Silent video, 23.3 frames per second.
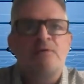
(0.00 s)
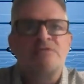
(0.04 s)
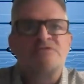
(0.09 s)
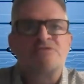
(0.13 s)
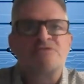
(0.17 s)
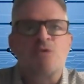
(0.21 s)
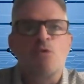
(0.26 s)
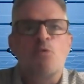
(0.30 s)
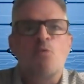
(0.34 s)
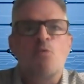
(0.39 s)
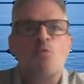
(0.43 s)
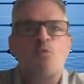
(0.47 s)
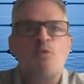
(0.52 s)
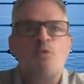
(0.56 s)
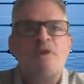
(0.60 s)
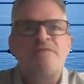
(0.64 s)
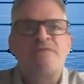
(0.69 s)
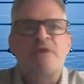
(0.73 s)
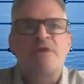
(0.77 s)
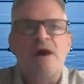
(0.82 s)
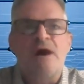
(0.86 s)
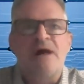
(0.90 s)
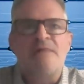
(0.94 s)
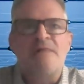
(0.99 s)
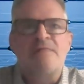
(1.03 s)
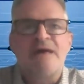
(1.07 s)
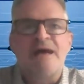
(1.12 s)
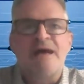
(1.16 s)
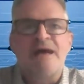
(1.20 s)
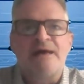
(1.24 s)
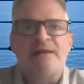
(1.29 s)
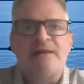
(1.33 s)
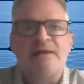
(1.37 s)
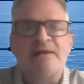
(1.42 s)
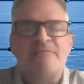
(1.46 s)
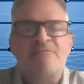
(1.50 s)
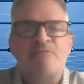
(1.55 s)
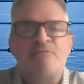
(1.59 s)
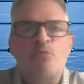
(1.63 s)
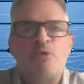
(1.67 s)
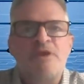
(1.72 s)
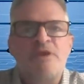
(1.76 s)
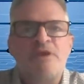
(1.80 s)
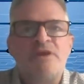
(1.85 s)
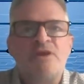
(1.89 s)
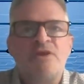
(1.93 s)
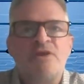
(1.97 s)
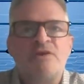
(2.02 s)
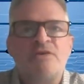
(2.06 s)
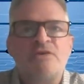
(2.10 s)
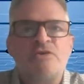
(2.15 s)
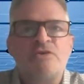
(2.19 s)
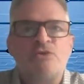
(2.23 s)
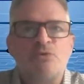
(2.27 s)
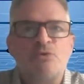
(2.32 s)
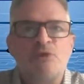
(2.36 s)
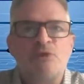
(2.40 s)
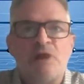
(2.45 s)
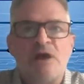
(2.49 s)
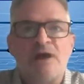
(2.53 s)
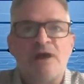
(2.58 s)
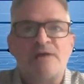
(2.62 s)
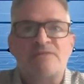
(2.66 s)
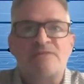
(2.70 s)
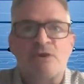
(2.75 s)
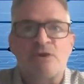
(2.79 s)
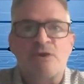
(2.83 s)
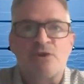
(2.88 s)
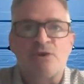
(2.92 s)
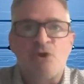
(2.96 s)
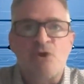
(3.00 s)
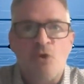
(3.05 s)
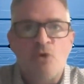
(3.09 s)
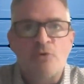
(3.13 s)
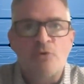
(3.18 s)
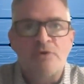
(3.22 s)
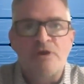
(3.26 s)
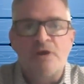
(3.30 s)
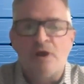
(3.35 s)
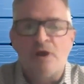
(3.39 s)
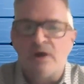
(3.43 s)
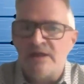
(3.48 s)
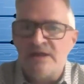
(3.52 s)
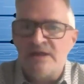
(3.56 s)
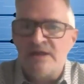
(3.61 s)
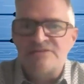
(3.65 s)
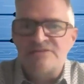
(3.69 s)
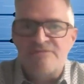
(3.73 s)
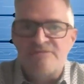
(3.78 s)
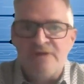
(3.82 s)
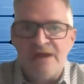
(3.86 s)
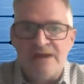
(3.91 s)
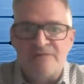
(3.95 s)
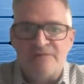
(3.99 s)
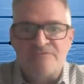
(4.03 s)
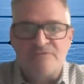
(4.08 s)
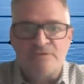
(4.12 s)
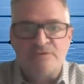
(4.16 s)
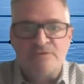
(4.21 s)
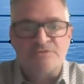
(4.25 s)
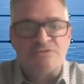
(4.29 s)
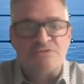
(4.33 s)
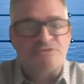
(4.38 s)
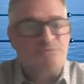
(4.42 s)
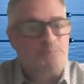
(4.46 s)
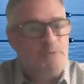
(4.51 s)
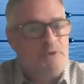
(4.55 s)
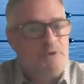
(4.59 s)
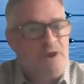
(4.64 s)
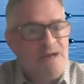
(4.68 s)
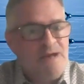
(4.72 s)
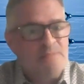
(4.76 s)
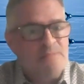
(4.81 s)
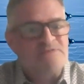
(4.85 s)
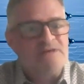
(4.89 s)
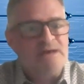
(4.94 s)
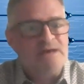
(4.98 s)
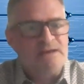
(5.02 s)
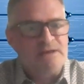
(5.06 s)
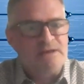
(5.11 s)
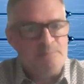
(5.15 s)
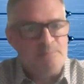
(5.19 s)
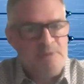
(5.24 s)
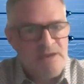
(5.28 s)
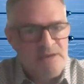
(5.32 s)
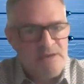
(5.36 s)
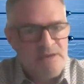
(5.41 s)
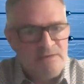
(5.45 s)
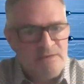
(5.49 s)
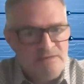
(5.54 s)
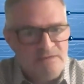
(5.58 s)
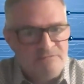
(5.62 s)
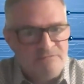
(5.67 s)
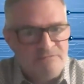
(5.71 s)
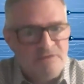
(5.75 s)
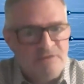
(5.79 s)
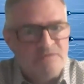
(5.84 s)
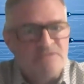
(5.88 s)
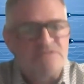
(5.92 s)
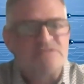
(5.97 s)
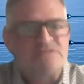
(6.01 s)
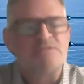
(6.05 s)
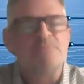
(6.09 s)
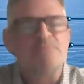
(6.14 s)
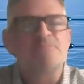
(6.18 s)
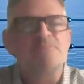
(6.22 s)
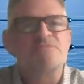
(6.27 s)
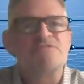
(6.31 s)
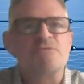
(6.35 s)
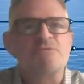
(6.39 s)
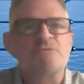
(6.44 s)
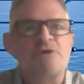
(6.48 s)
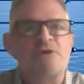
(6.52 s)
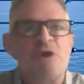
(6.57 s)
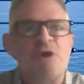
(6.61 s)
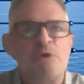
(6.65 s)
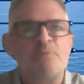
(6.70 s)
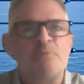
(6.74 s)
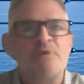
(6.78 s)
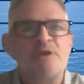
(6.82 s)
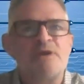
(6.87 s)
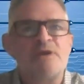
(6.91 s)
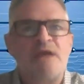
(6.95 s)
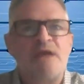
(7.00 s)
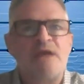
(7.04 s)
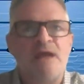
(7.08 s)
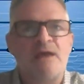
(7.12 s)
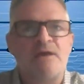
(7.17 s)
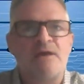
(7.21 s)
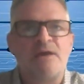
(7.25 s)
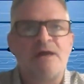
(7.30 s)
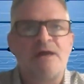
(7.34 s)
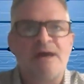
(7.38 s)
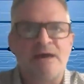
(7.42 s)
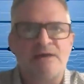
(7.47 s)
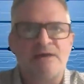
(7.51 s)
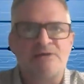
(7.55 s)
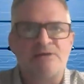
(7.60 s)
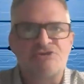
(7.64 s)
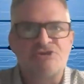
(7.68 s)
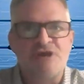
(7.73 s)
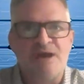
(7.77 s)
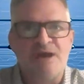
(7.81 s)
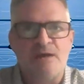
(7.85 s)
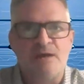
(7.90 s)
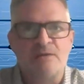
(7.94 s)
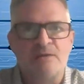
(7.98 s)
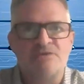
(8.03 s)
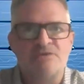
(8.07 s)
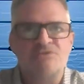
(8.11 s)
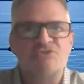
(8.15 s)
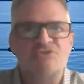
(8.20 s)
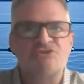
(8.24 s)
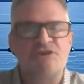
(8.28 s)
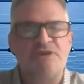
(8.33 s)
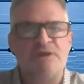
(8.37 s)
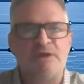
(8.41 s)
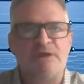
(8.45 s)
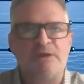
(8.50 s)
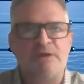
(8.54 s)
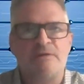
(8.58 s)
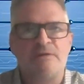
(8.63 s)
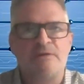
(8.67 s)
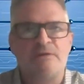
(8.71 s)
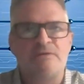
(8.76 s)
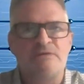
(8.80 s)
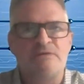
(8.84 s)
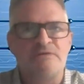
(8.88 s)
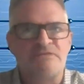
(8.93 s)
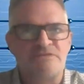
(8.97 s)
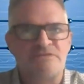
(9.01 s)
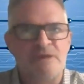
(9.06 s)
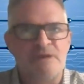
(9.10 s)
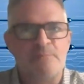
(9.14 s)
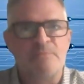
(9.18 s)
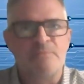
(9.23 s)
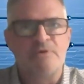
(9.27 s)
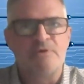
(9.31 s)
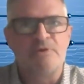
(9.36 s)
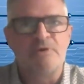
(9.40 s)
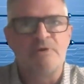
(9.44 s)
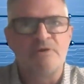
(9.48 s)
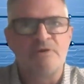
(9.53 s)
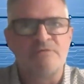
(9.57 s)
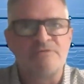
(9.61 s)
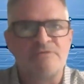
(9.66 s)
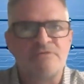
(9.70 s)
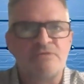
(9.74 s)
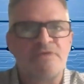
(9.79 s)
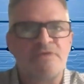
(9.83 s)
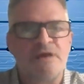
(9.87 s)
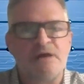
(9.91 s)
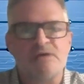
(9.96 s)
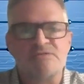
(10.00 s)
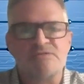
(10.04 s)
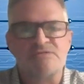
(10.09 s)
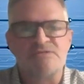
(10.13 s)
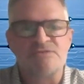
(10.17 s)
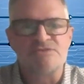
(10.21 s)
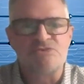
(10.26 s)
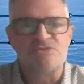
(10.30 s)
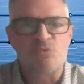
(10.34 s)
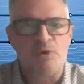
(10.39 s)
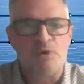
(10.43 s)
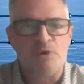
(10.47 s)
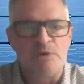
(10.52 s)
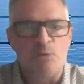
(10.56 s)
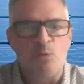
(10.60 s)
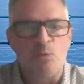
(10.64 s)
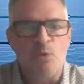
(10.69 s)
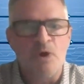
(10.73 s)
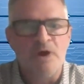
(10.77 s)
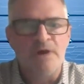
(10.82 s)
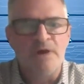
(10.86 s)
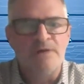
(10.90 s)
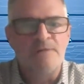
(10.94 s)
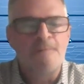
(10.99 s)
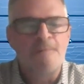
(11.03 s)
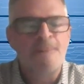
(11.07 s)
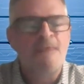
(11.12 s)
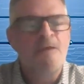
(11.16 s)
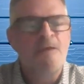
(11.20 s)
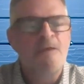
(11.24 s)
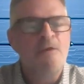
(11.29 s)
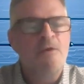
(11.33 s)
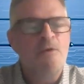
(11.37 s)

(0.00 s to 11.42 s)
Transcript: So we thought that if we could utilize our coating on HVAC filters, perhaps that could make a difference. So the Government of Canada had a challenge in December of 2021,